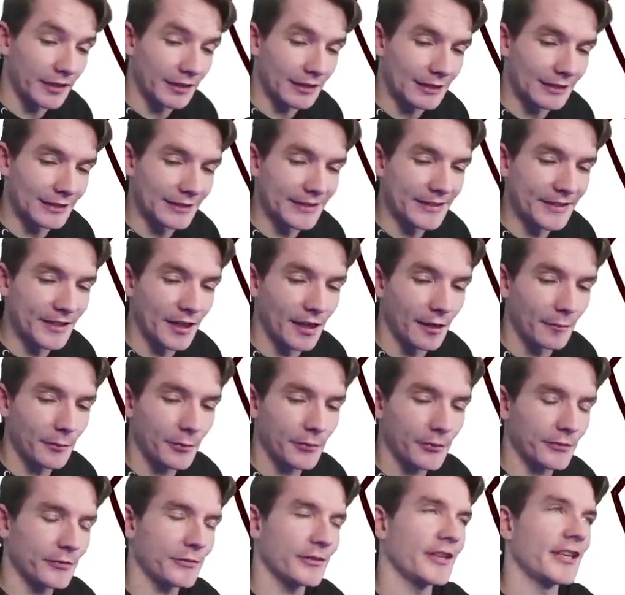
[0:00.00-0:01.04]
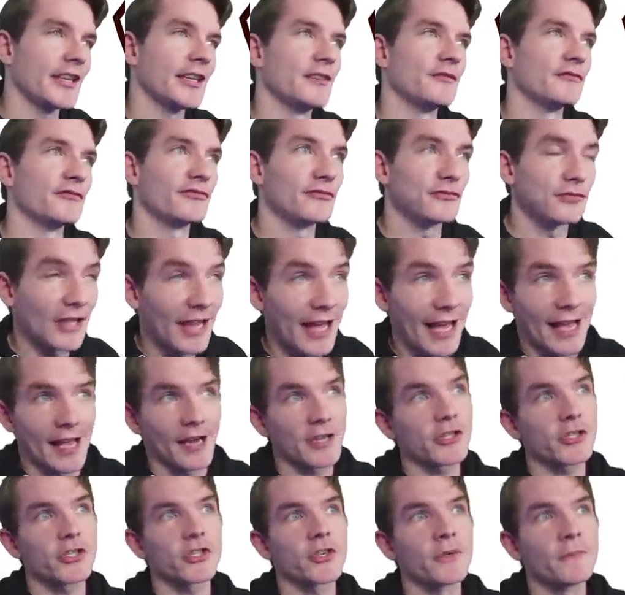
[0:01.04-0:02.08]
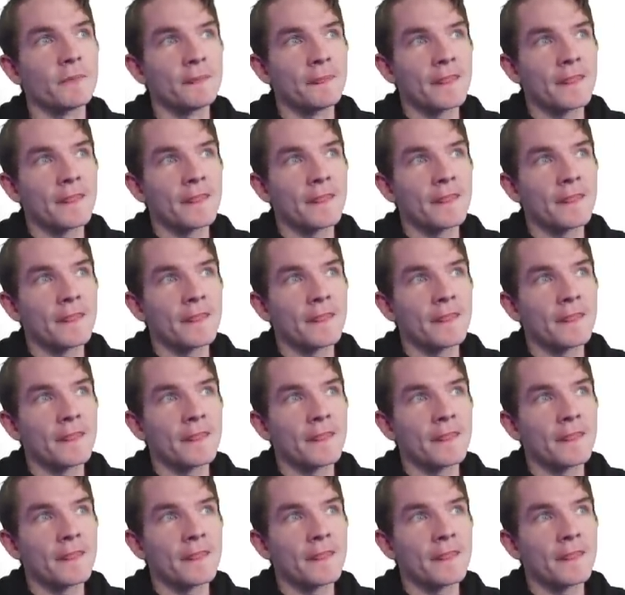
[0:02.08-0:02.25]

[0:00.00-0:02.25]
cleanup in Flash